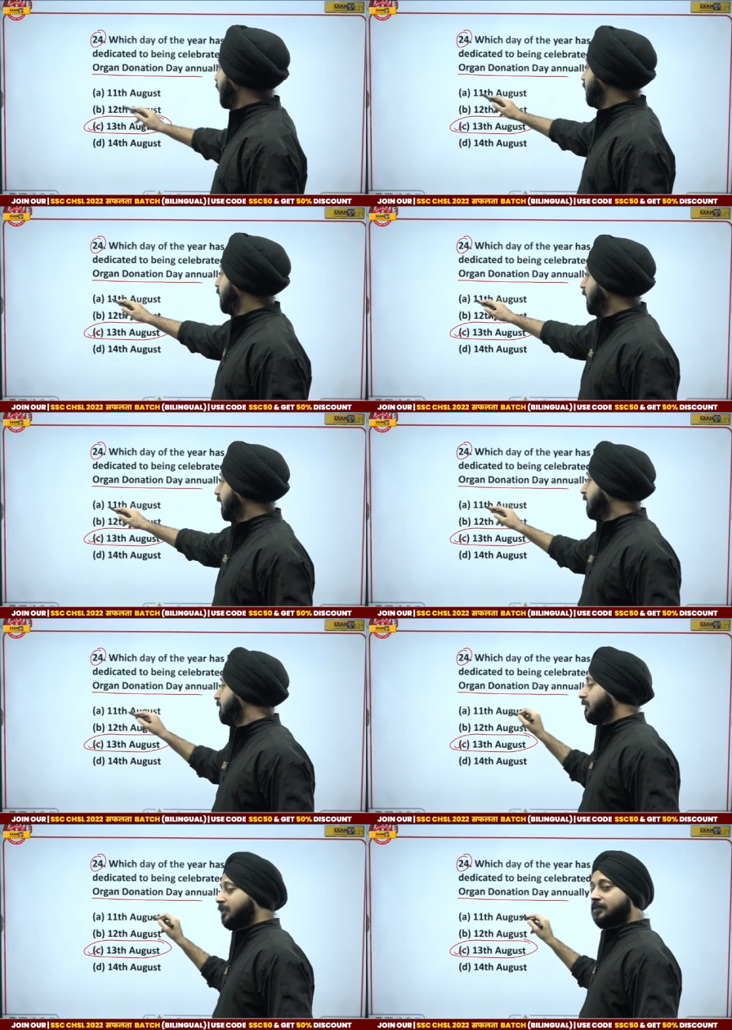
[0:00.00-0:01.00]
13th
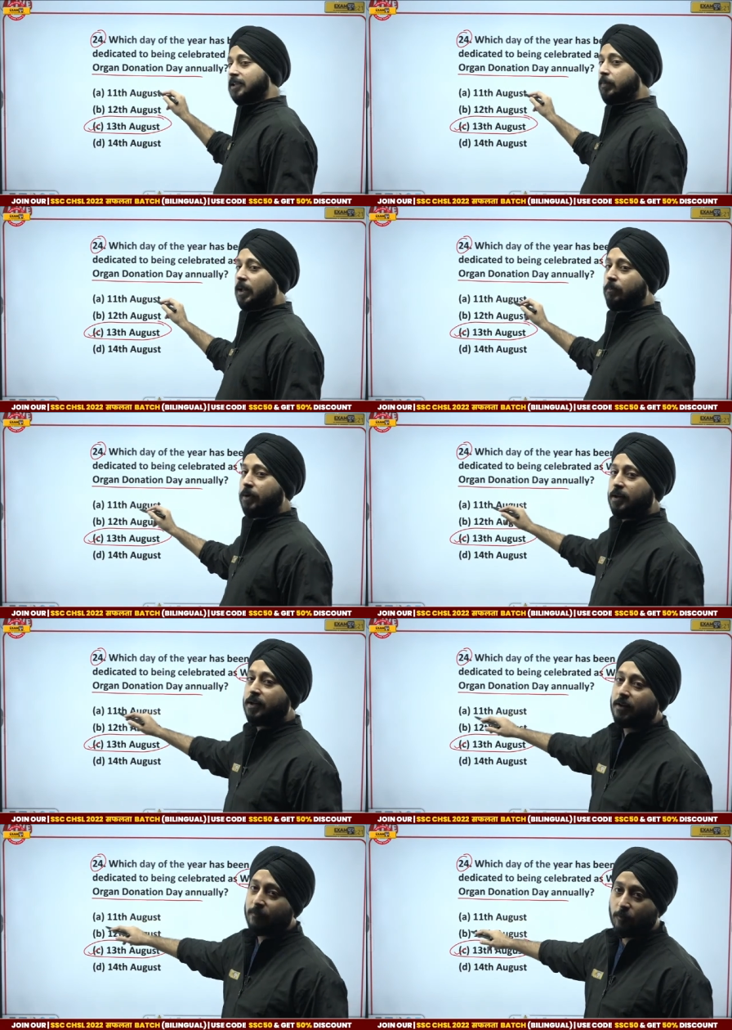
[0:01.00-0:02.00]
September,
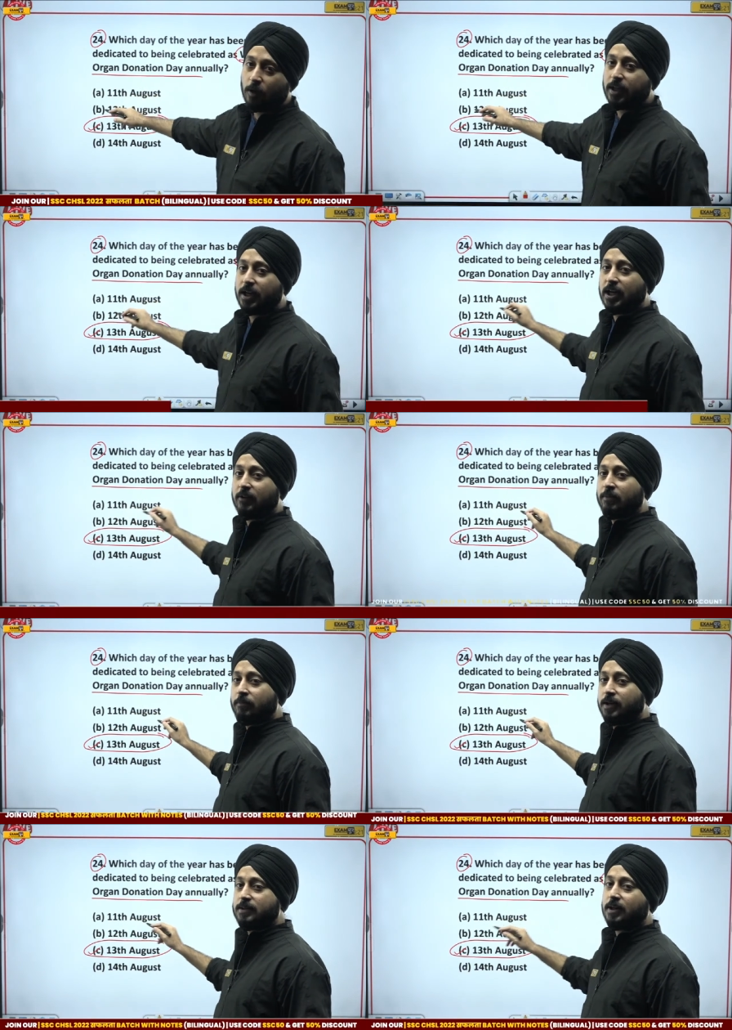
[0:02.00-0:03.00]
14th
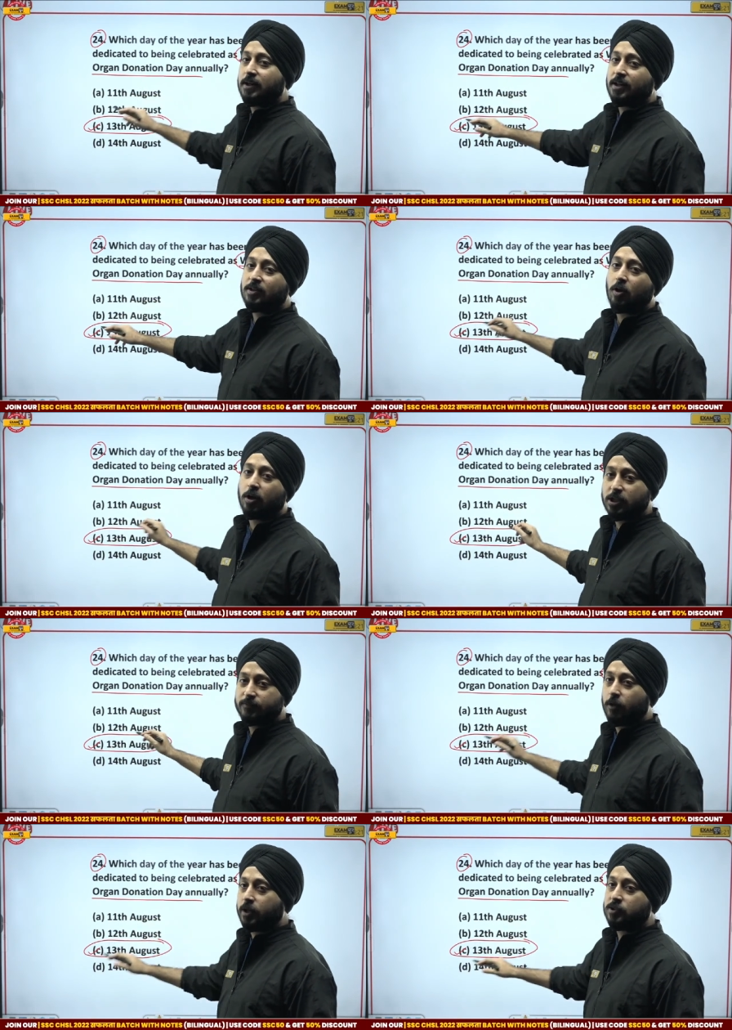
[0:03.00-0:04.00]
November, 13th August,
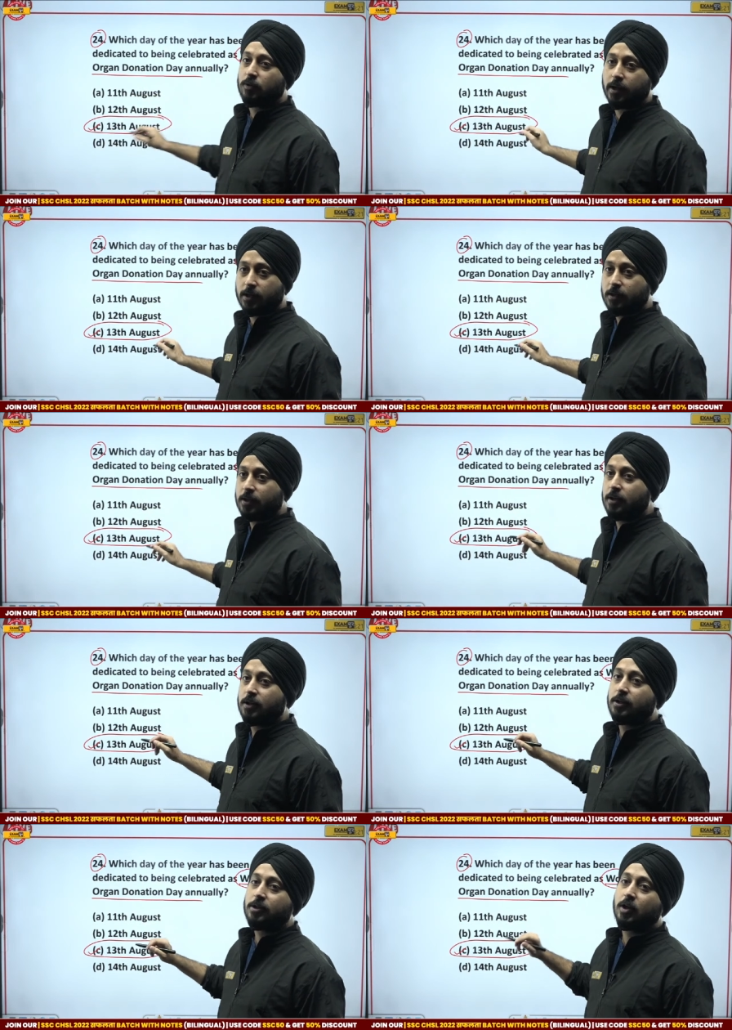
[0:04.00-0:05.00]
14th July.
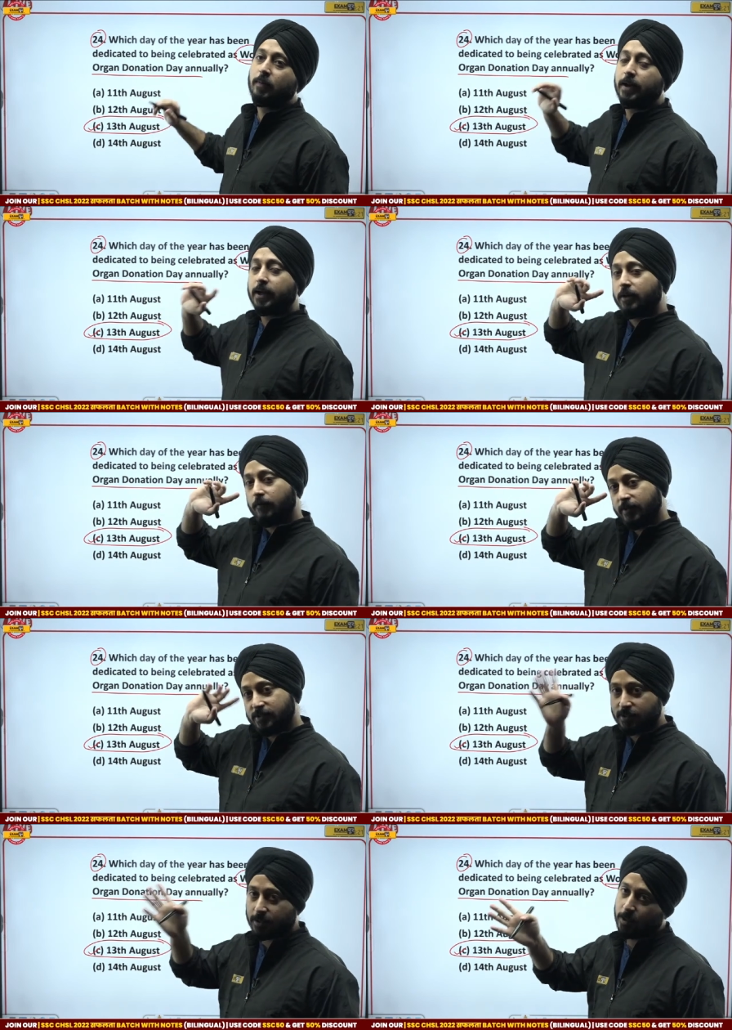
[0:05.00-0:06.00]
You'll be like, which is
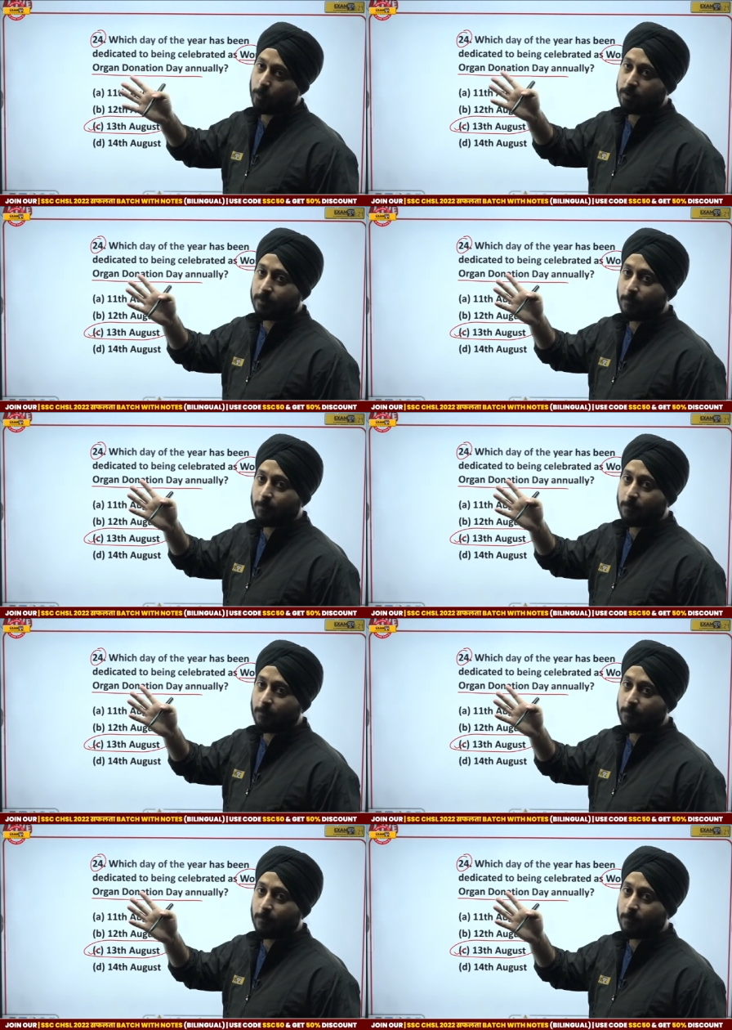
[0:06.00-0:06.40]
the right one?